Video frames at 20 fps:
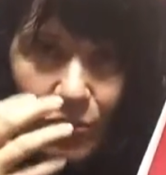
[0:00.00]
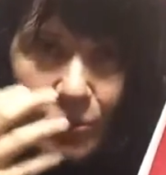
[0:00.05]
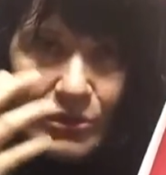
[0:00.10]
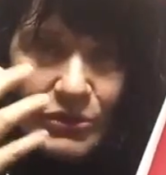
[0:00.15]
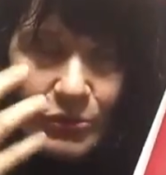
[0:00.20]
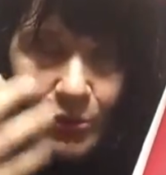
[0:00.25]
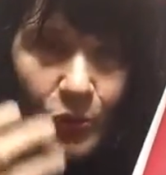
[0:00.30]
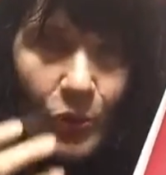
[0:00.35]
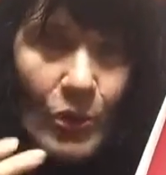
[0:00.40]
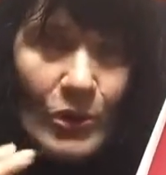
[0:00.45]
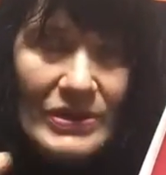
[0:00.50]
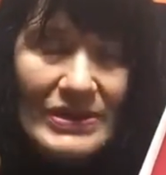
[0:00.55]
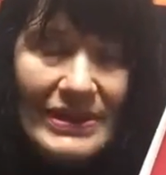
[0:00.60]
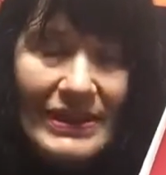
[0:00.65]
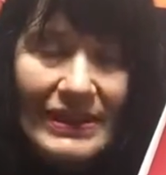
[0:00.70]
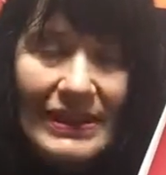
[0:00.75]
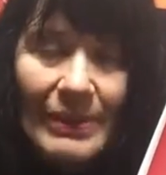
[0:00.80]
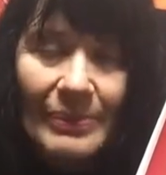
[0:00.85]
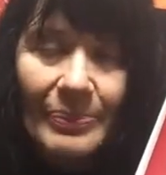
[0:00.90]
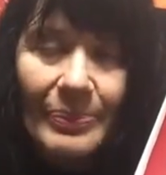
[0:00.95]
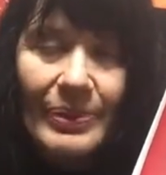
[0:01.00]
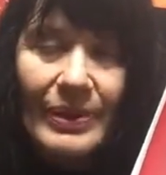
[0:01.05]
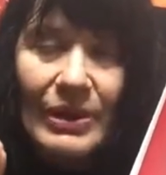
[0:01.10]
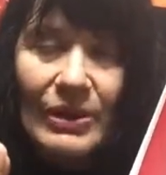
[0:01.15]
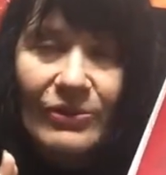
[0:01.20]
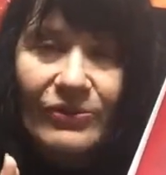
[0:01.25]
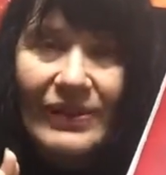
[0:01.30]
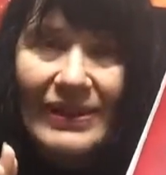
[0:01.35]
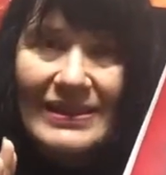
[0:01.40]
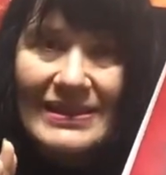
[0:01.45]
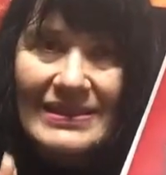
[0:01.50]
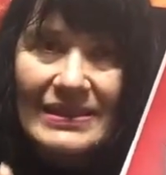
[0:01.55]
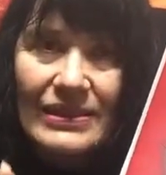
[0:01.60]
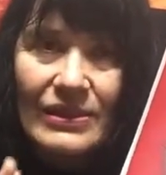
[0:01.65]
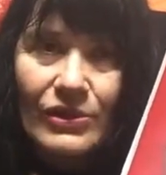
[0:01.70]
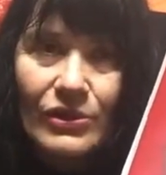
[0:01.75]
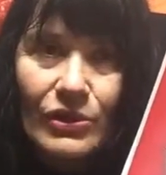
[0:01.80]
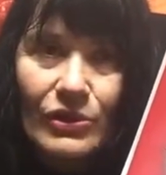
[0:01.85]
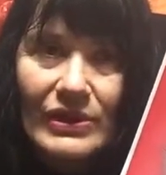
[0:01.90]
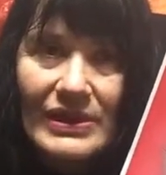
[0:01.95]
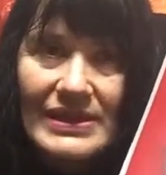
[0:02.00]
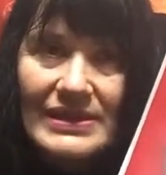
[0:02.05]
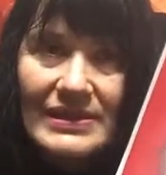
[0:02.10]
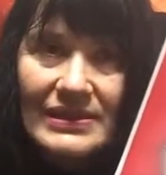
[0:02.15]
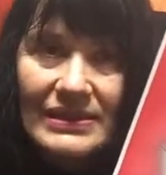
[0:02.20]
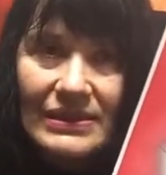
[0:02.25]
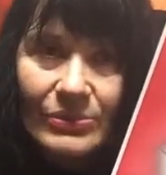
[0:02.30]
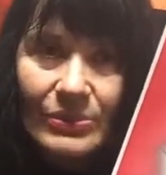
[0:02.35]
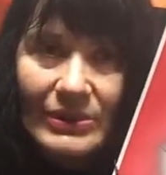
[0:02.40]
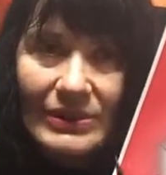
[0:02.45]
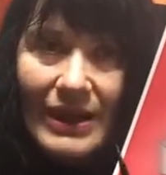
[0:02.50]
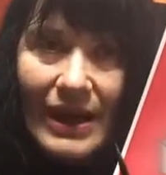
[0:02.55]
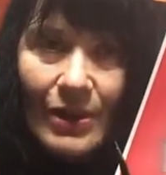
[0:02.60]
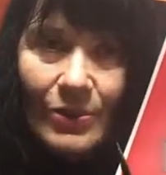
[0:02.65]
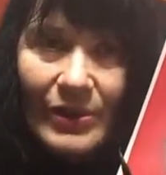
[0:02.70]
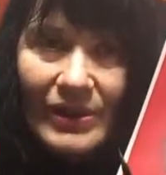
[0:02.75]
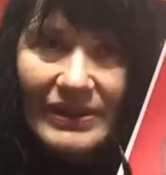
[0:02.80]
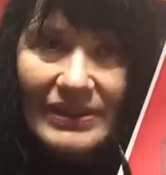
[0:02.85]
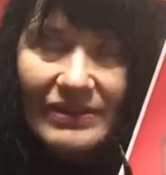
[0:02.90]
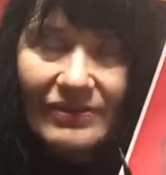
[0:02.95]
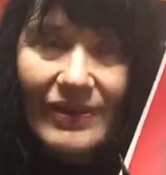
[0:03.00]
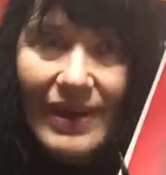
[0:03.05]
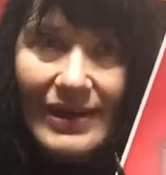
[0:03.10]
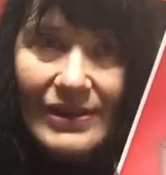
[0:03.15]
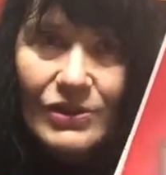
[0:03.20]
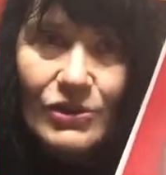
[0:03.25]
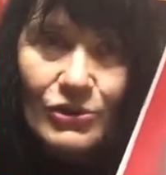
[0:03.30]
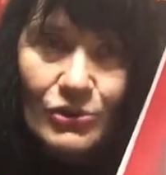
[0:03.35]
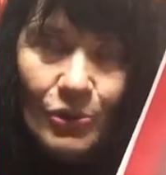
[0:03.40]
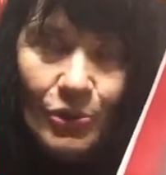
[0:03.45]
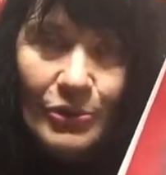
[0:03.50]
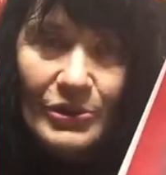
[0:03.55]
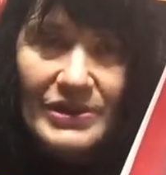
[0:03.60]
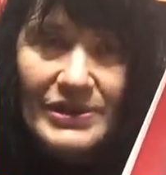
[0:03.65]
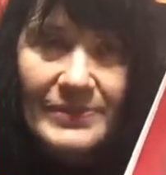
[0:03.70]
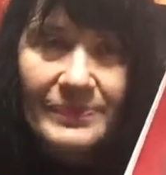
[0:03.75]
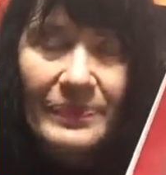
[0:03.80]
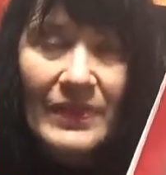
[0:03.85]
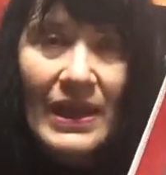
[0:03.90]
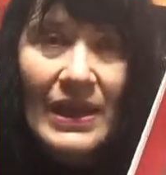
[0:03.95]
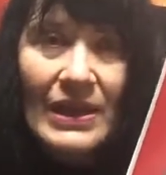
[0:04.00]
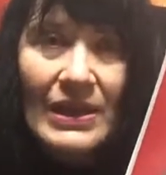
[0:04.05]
thoughts, words in a perfect synchronicity with our divine source.